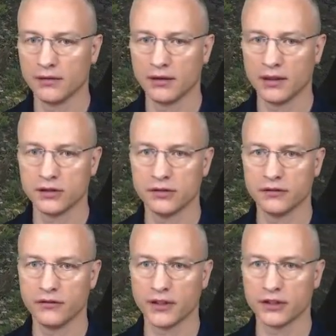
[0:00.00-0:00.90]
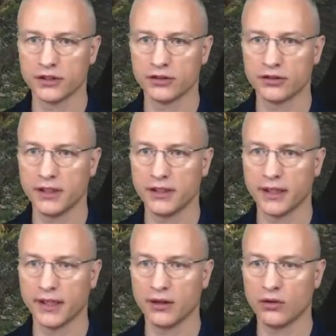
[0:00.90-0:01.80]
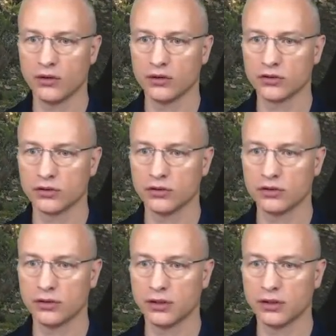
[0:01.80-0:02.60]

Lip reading: Let's reverse it, trying to get horizontal